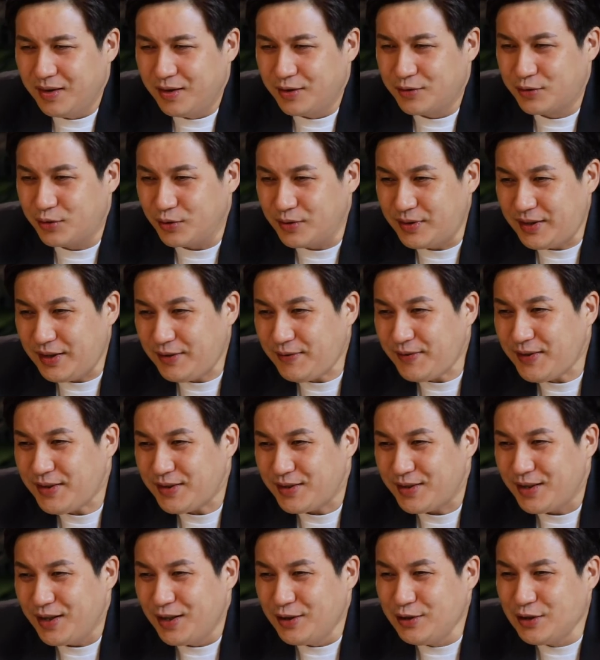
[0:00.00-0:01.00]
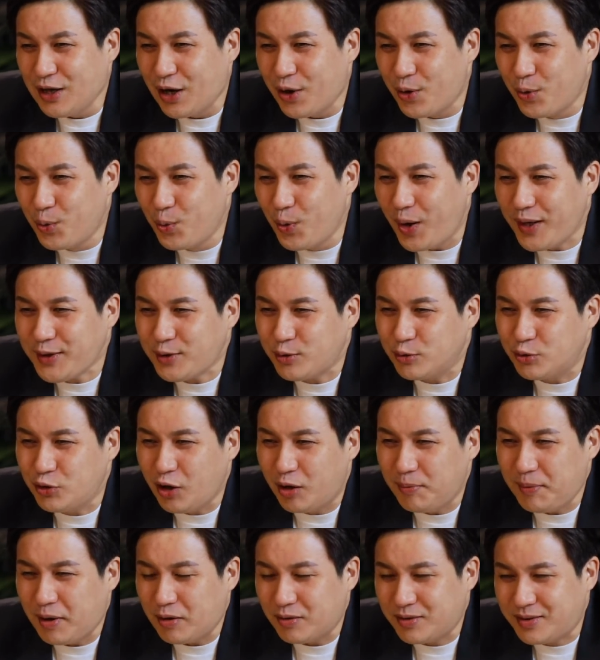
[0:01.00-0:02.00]
So, David, you're right to
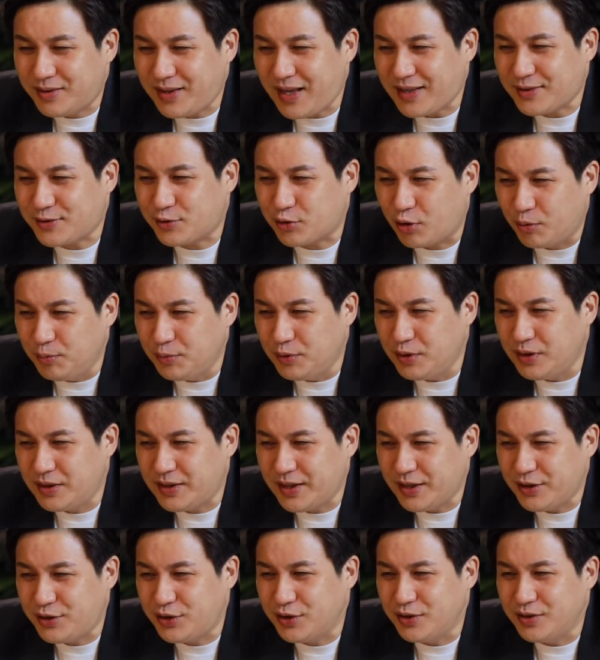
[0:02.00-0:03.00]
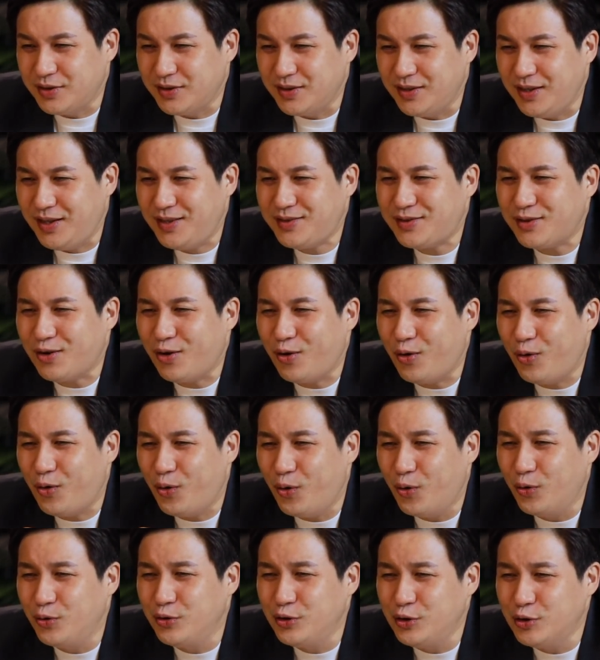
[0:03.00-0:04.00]
talk about text communication. It's a
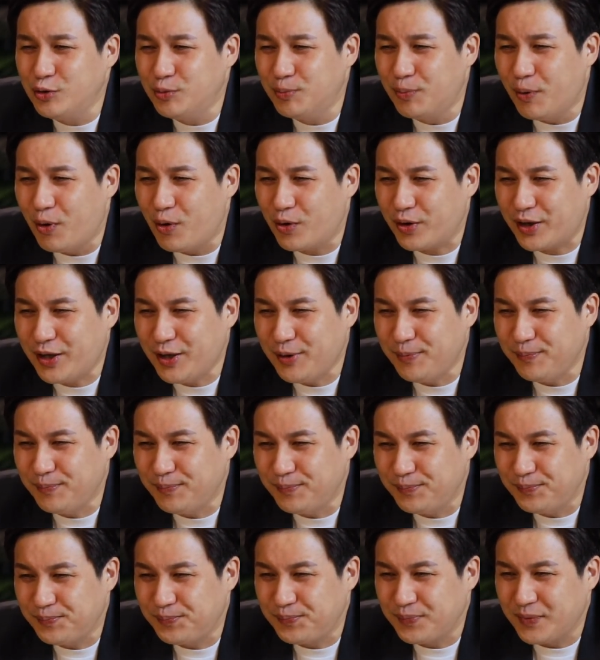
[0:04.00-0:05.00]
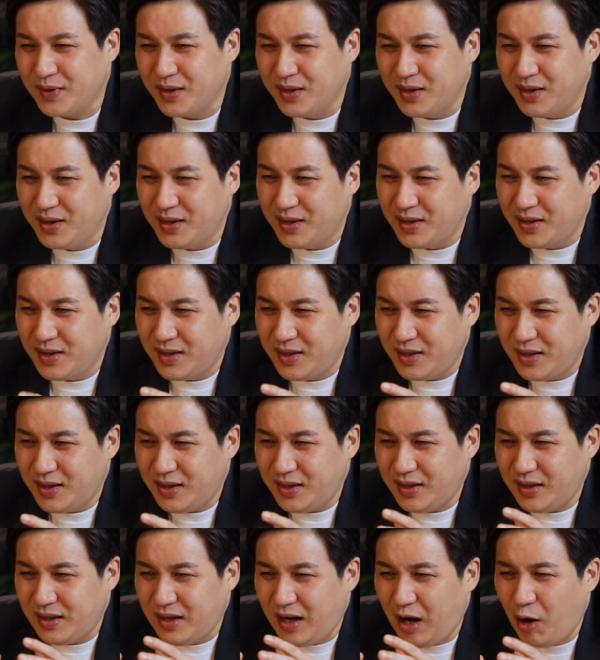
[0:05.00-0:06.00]
whole new ball game.
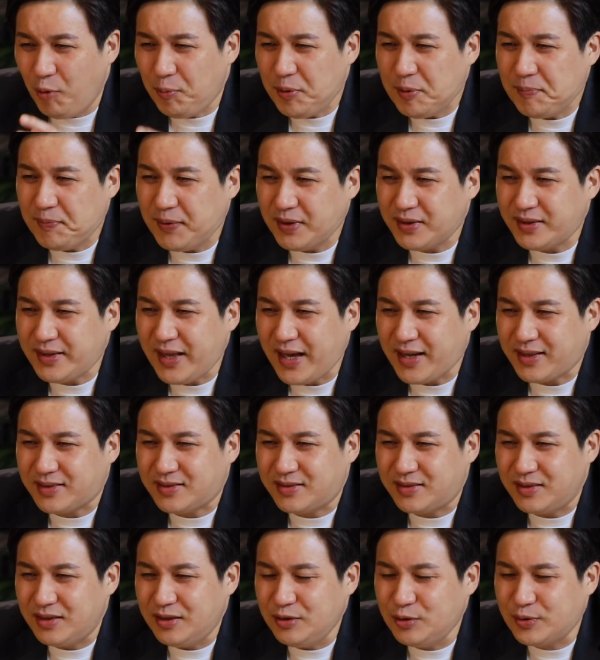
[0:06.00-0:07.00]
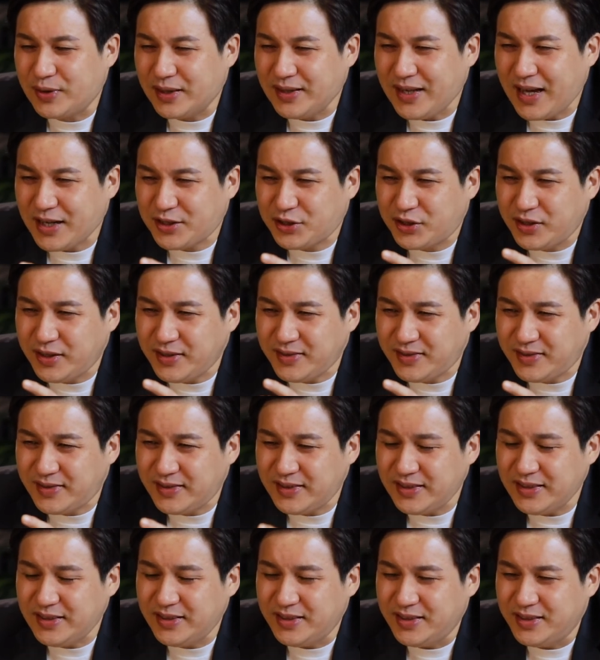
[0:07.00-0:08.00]
How people text, you can actually
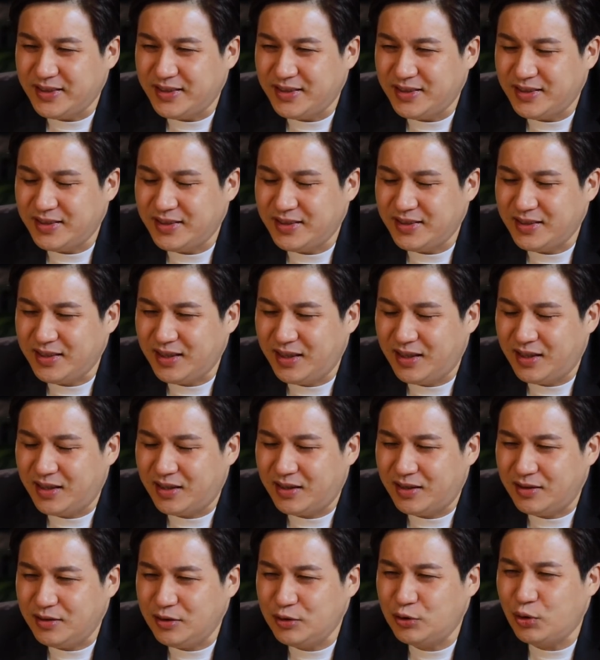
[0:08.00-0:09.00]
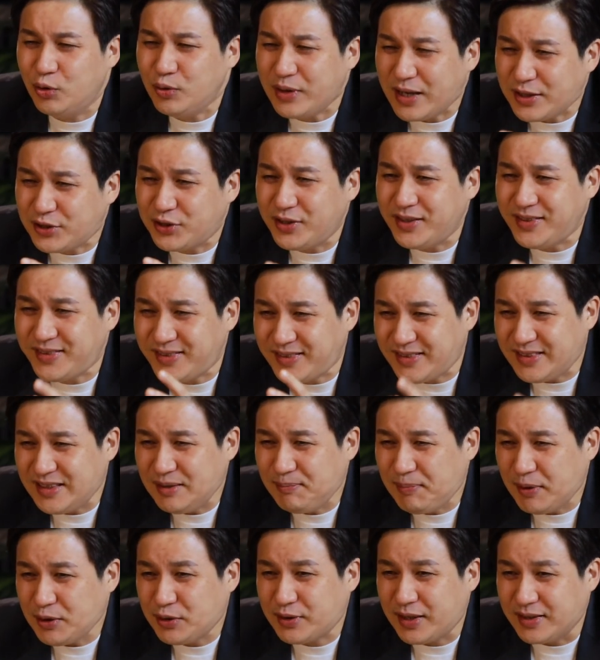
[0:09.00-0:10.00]
see. You don't actually
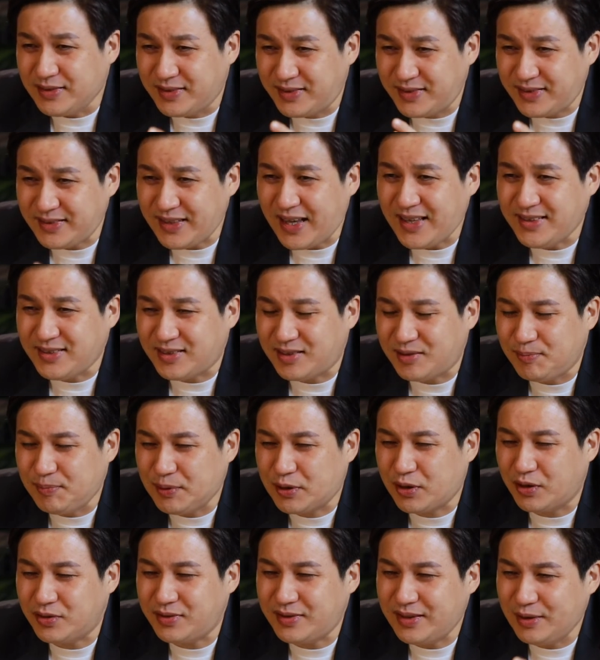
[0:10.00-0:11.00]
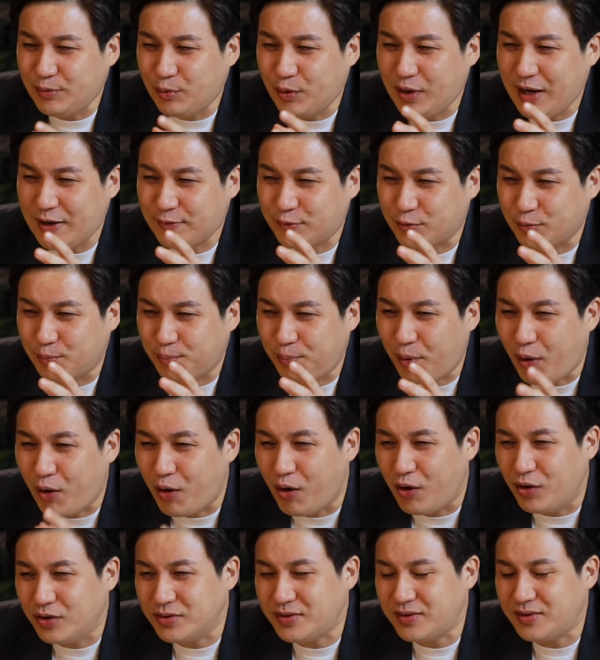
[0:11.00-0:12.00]
see, but you can sense, because they will have to
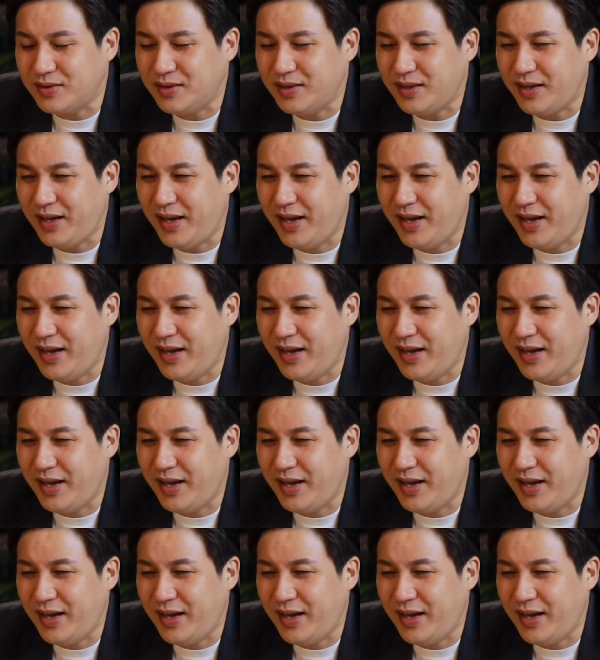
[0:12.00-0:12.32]
pause.